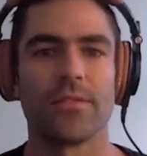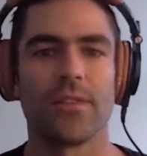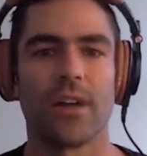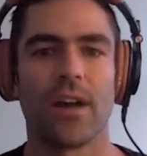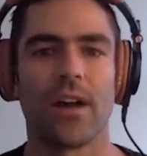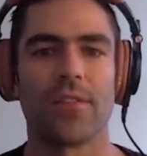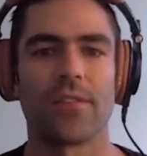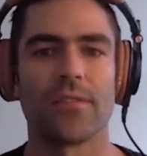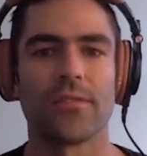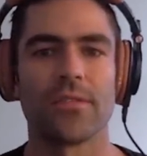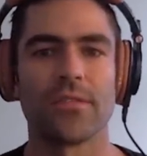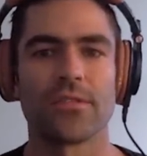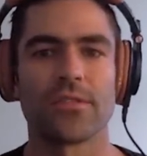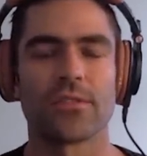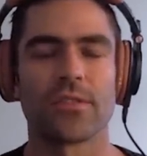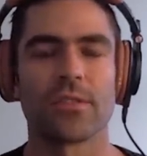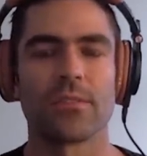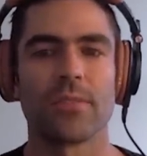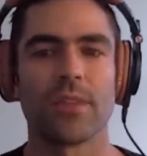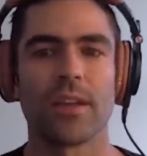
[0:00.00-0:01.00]
off of the
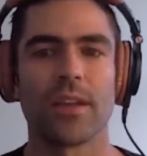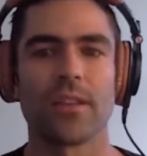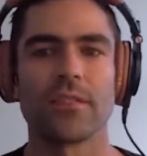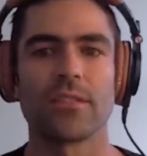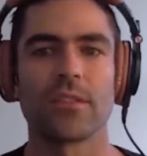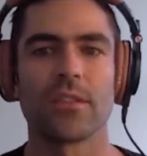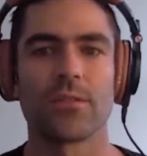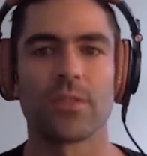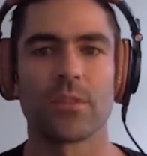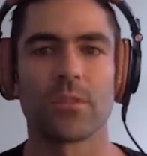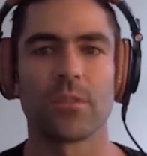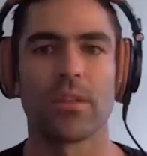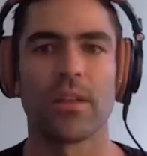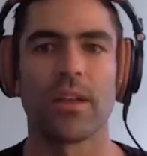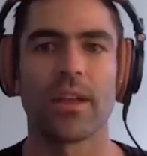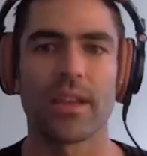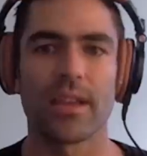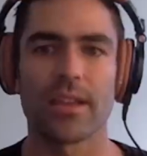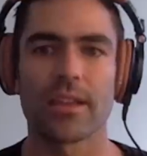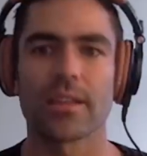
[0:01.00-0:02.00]
string bed. So if you're
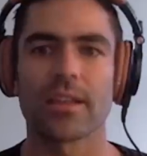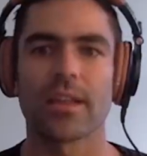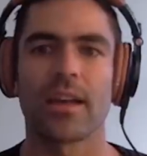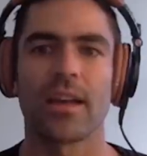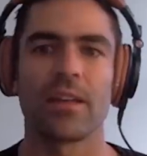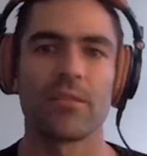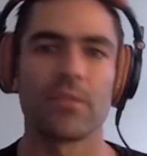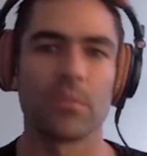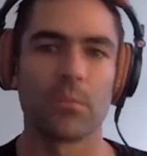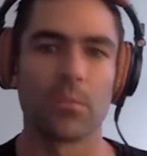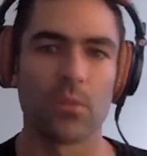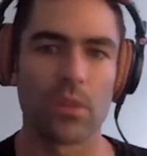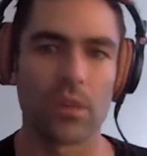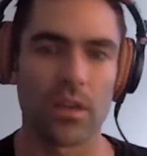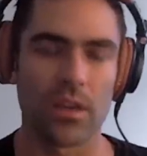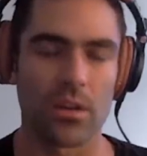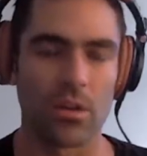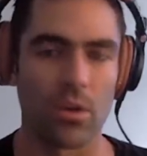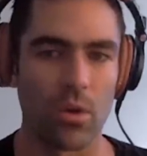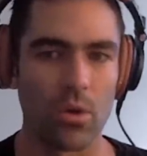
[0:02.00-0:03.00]
playing in kind of
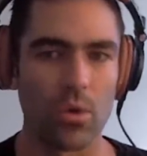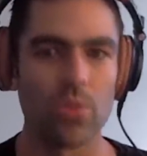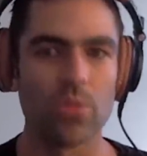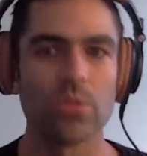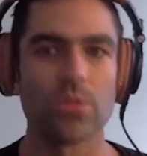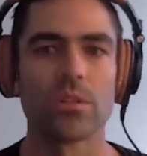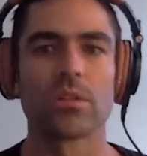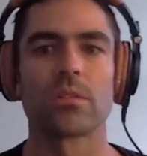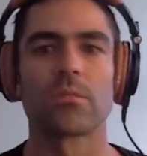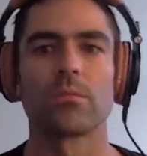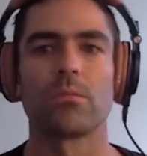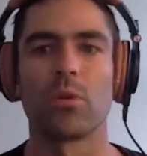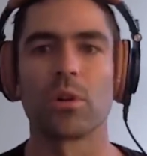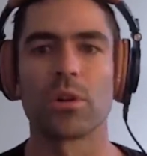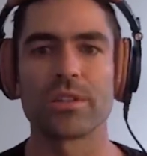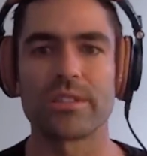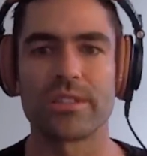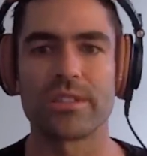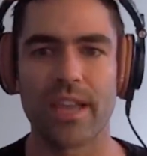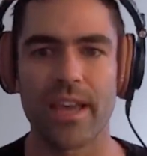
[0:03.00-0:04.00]
a colder,
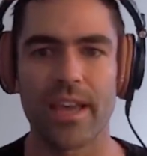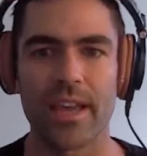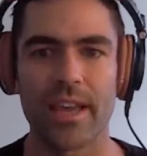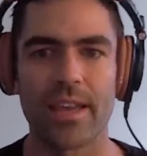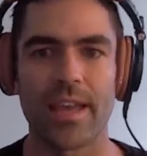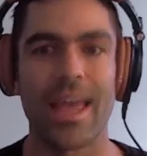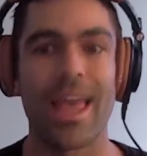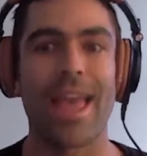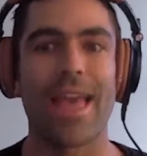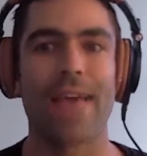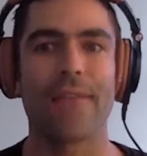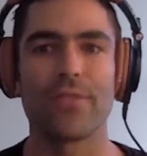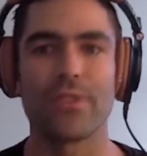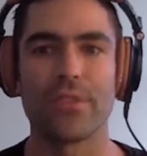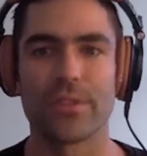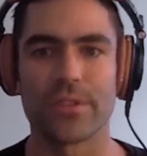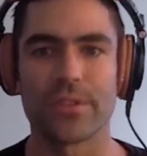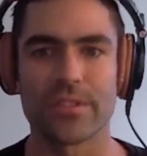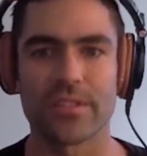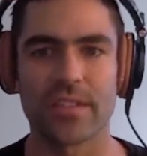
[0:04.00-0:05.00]
more dead, a
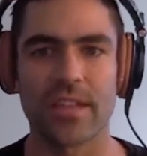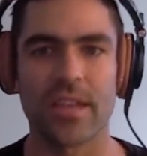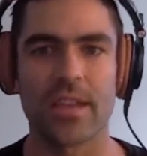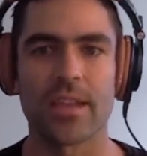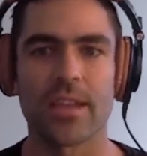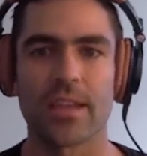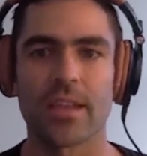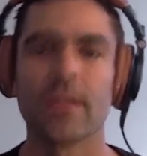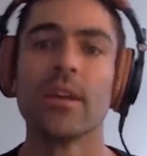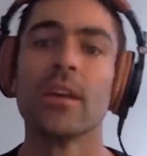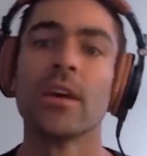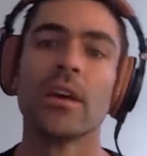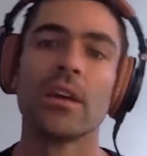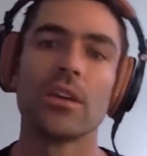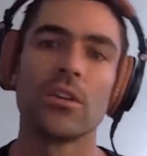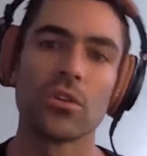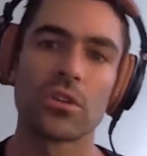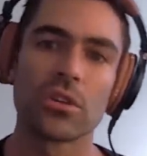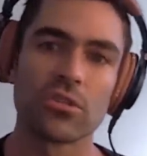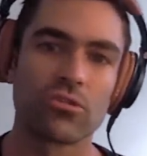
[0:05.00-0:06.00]
heavier setting,
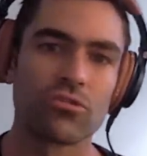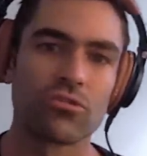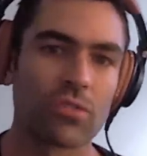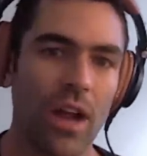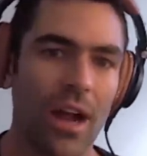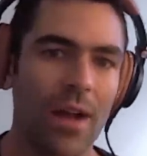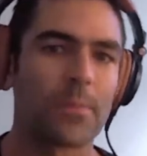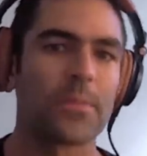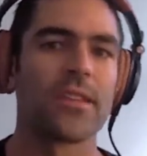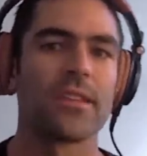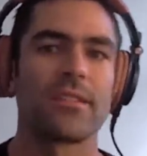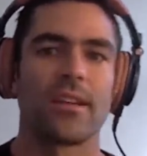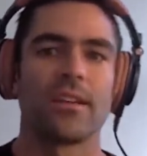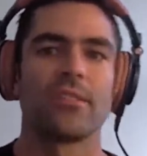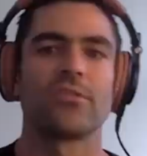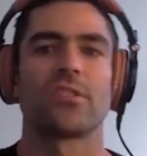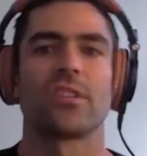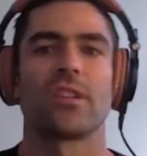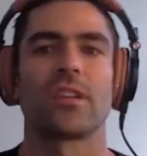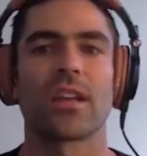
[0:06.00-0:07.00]
you can drop the
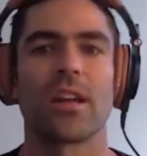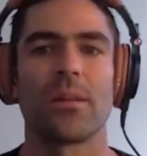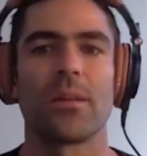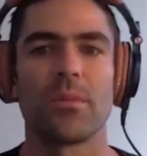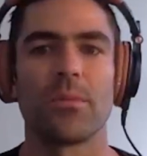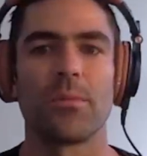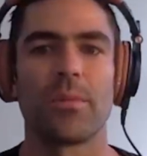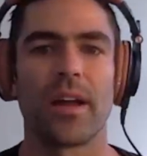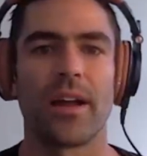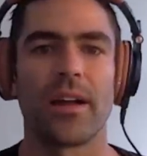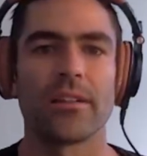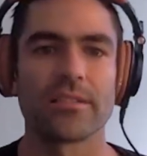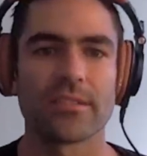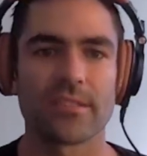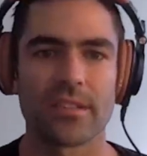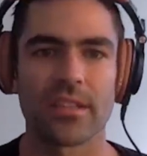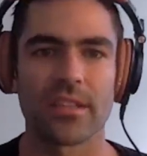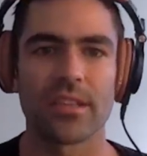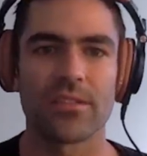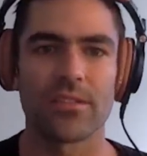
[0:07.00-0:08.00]
tension a couple pounds
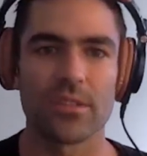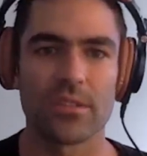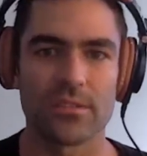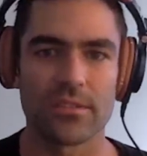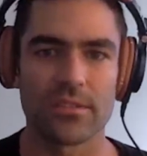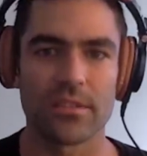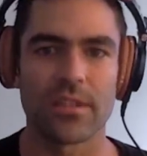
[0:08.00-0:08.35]
to give you